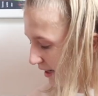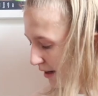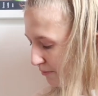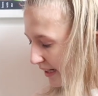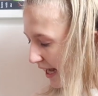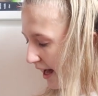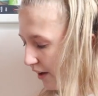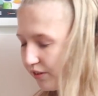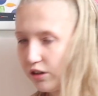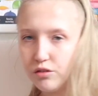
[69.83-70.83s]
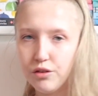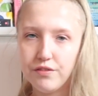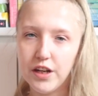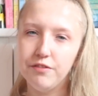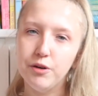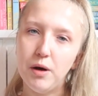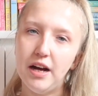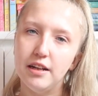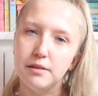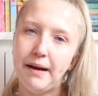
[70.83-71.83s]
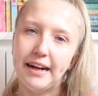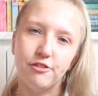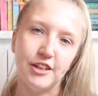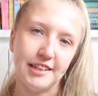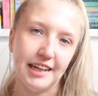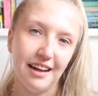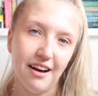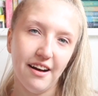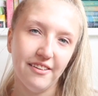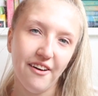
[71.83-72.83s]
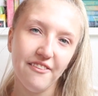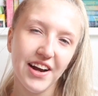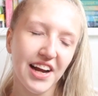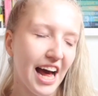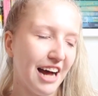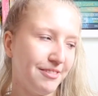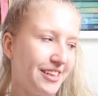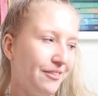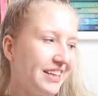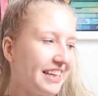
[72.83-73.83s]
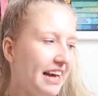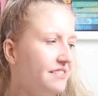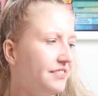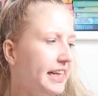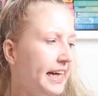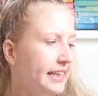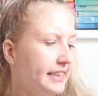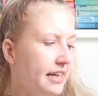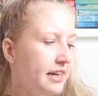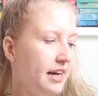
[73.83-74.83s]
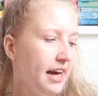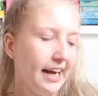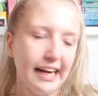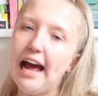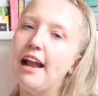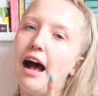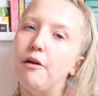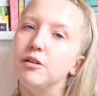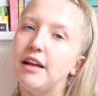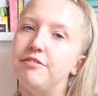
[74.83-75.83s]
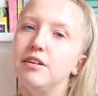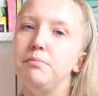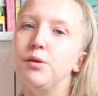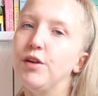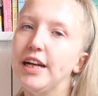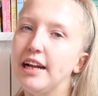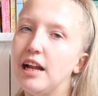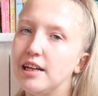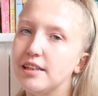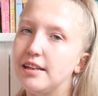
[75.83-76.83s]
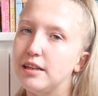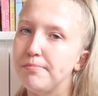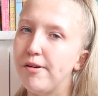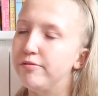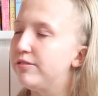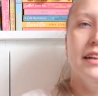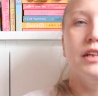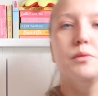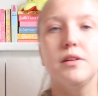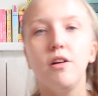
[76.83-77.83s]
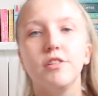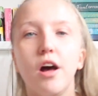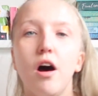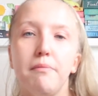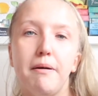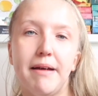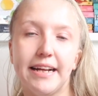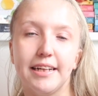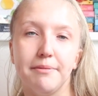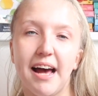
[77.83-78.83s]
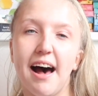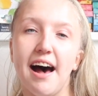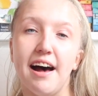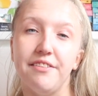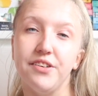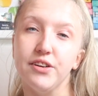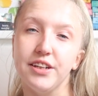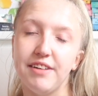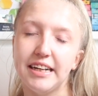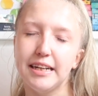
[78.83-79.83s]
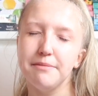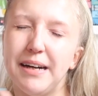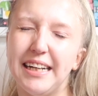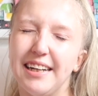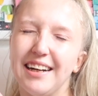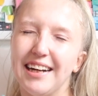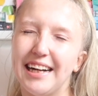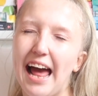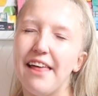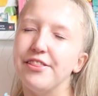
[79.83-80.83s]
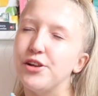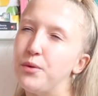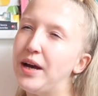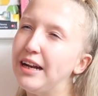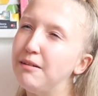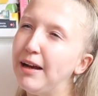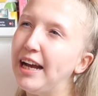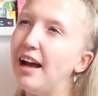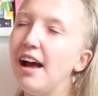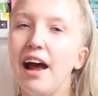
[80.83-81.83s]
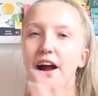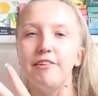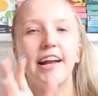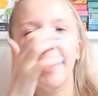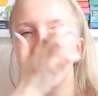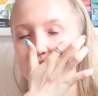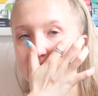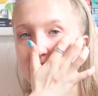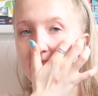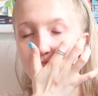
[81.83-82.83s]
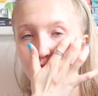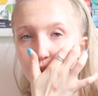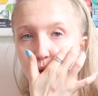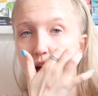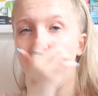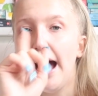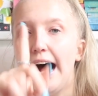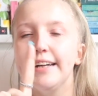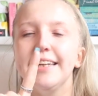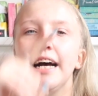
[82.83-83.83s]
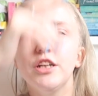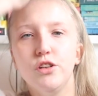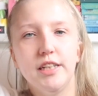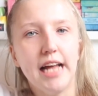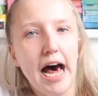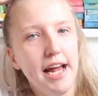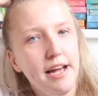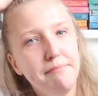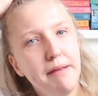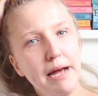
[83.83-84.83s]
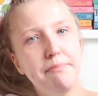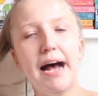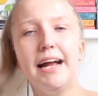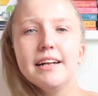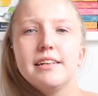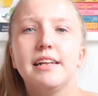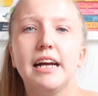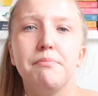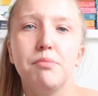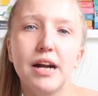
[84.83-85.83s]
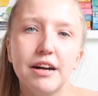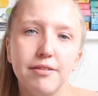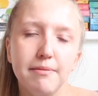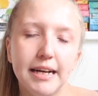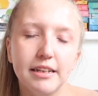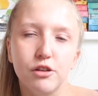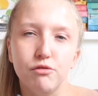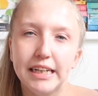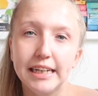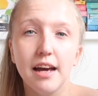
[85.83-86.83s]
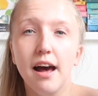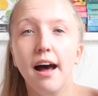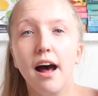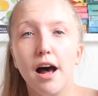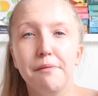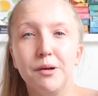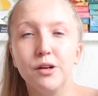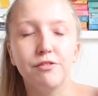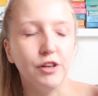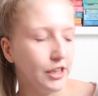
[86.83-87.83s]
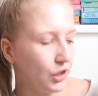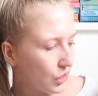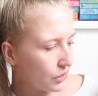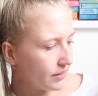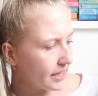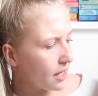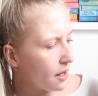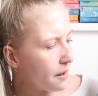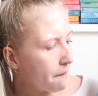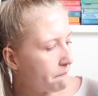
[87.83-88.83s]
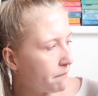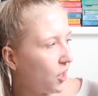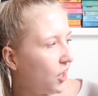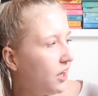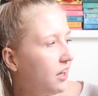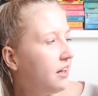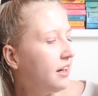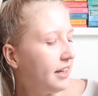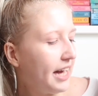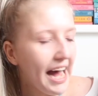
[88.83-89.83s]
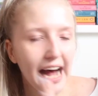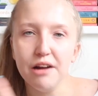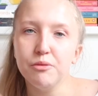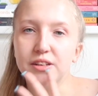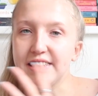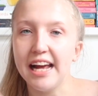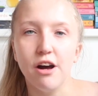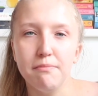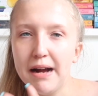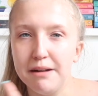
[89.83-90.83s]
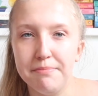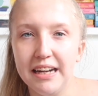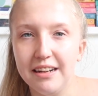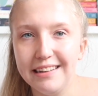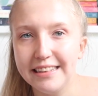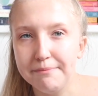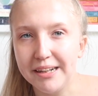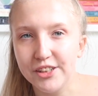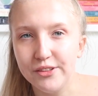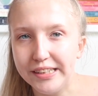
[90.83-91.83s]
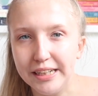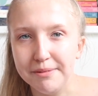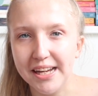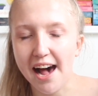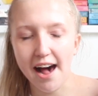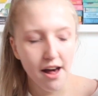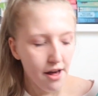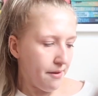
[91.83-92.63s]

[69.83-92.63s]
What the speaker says: then we have Love and Other Words by Christina Lauren. I'm so excited for this. Again, I will definitely be reading this month. This was also on my May TBR. I have already read it, but I didn't get to it in May. I read it at the start of June. I did actually start it in May, but I had to take a break from it to read a book for a YouTube video. But I will say all my opinions in my June TBR.